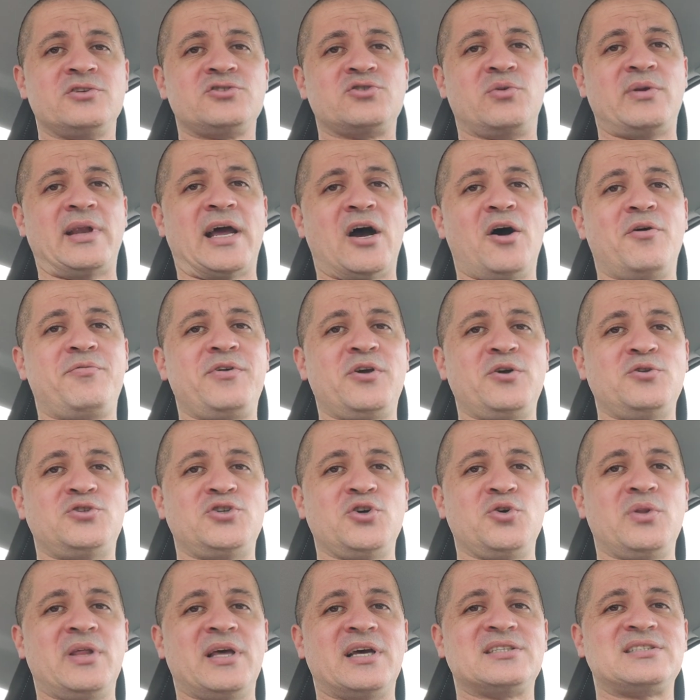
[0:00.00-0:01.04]
So now if you
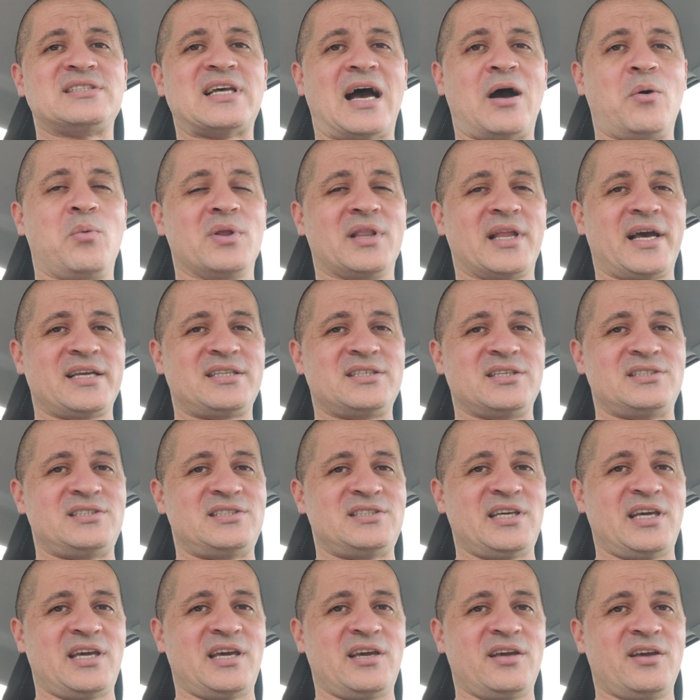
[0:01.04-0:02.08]
do this, I would like to
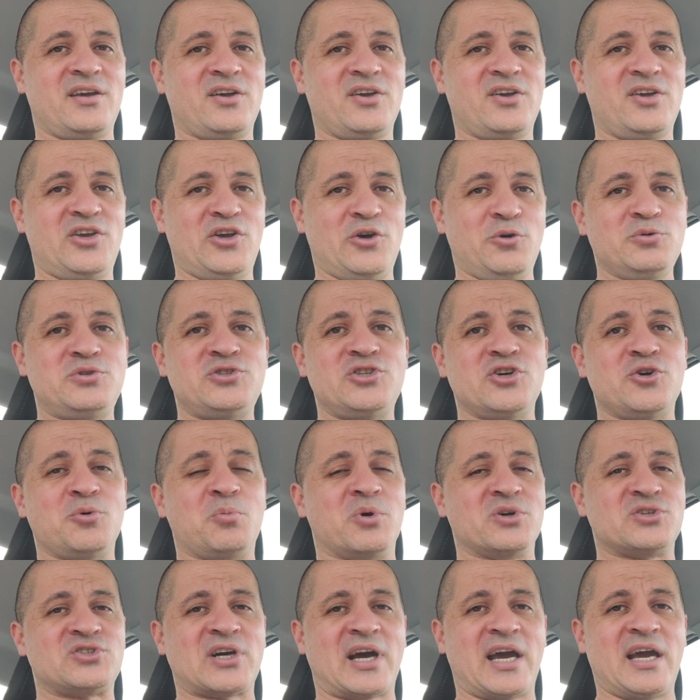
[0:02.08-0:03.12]
see
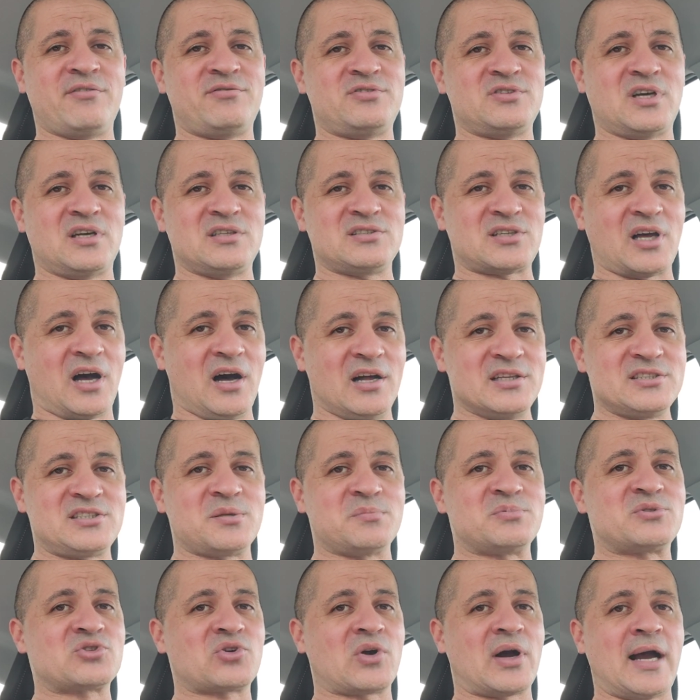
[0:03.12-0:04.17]
YouTube, which I have
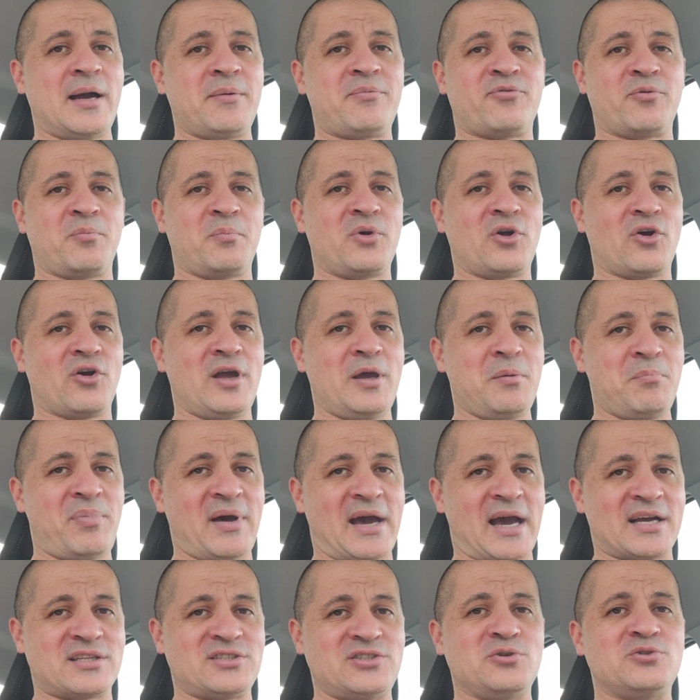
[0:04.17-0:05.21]
unsubscribed from your
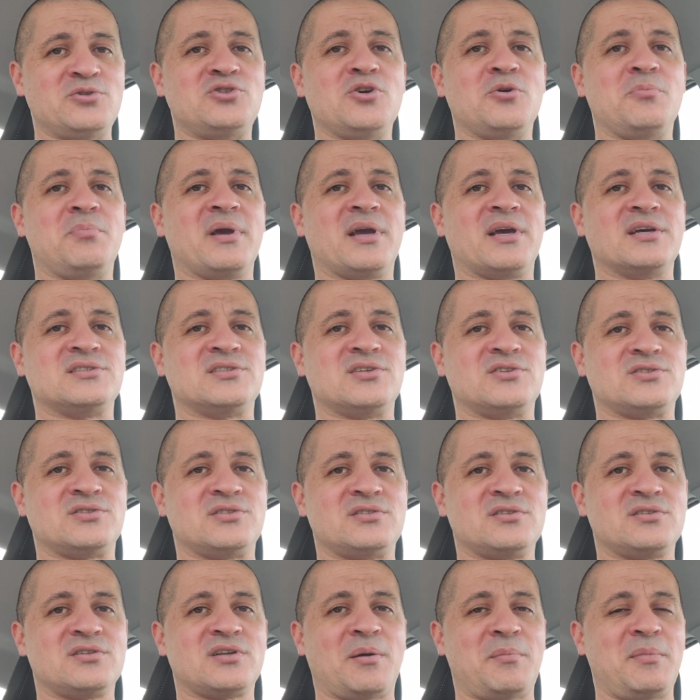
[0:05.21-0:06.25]
Impact YouTube because
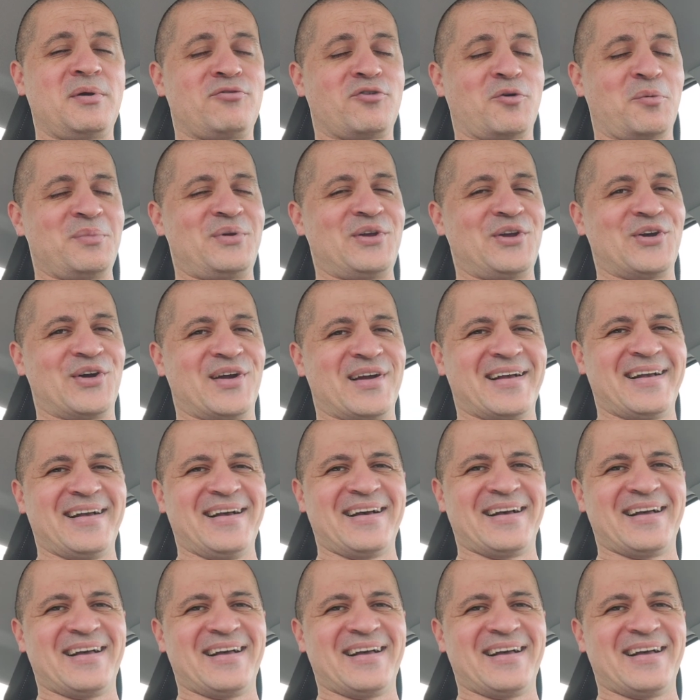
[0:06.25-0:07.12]
there's, I mean, from your,